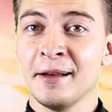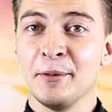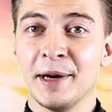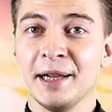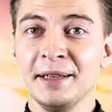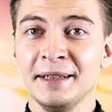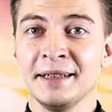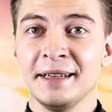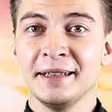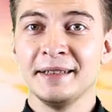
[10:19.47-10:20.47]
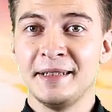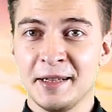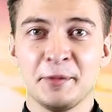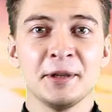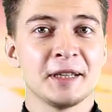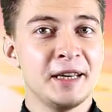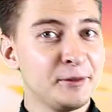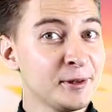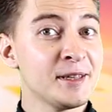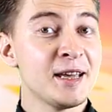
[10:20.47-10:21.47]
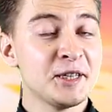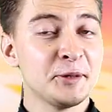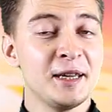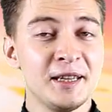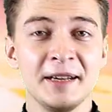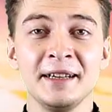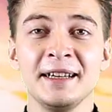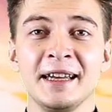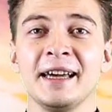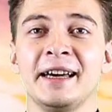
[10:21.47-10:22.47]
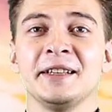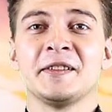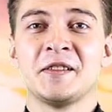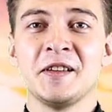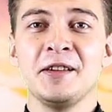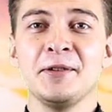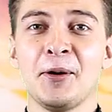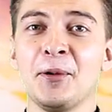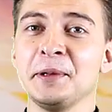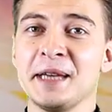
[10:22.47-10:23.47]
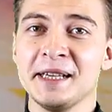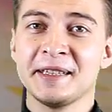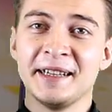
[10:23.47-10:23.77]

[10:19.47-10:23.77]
Well, this was it for today's video. I'll see you all next